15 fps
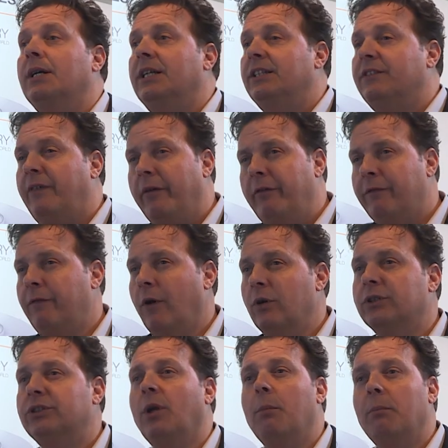It's very
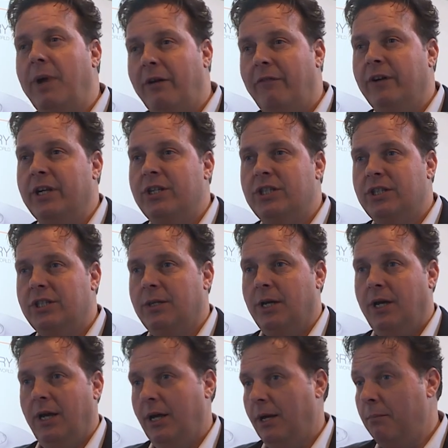focused on beverage
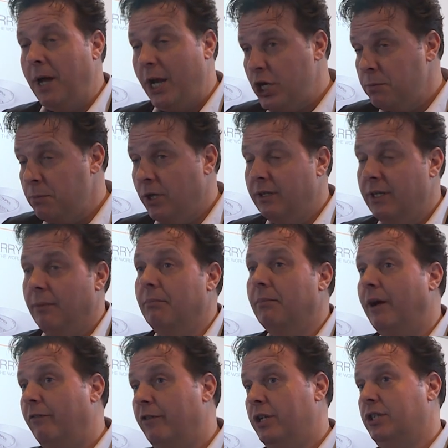management and
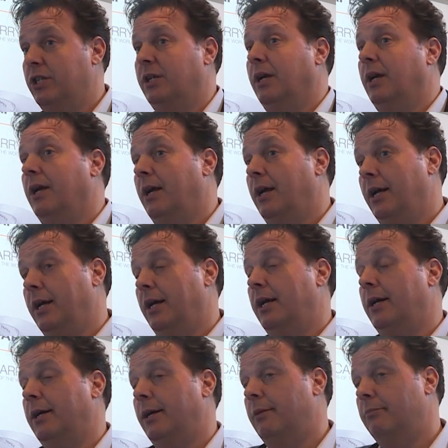beverage
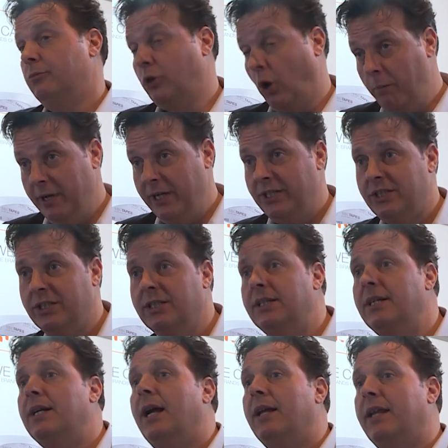topics.
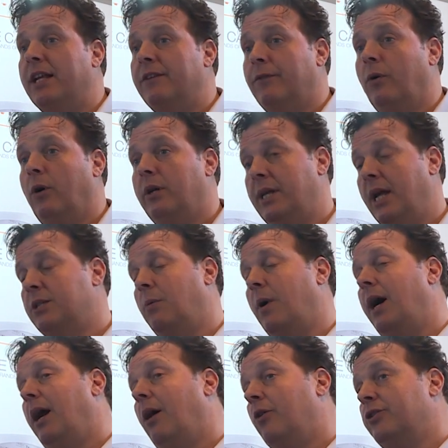That's
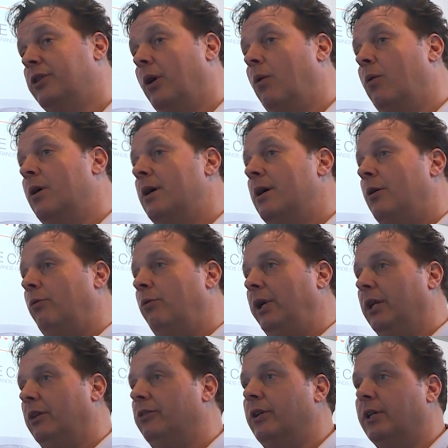why also
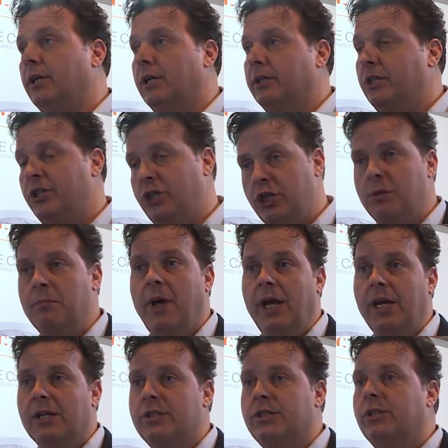real decision
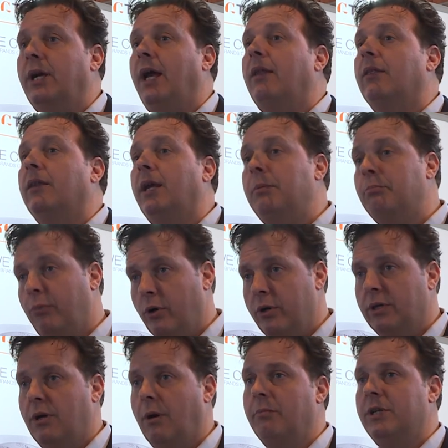makers and
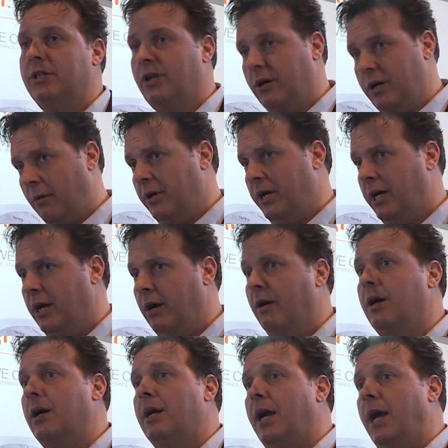important companies are coming here,
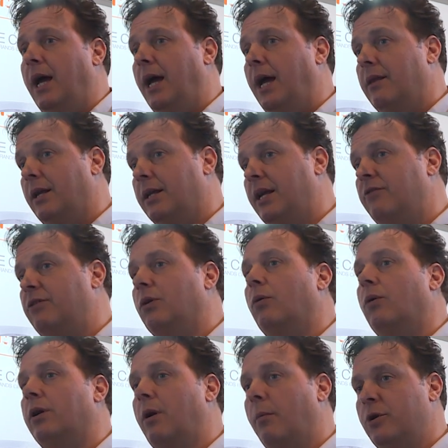and it gives
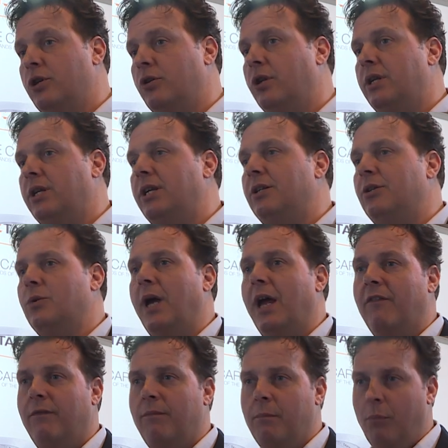you an opportunity to
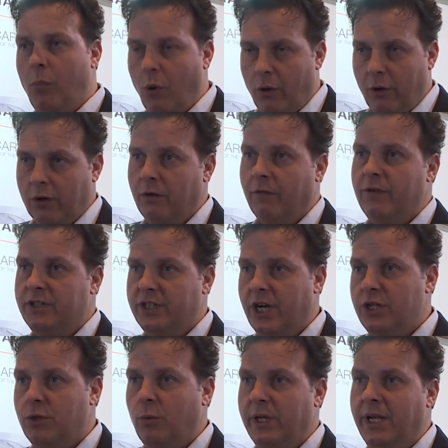have more
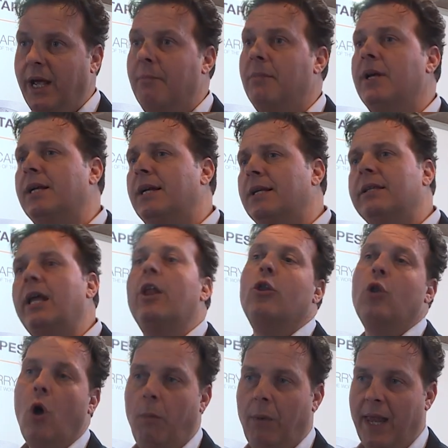conversation with them than a
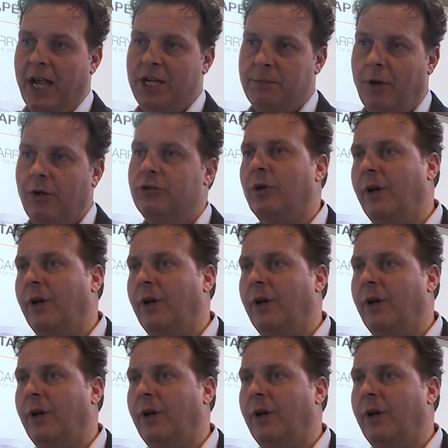normal expo.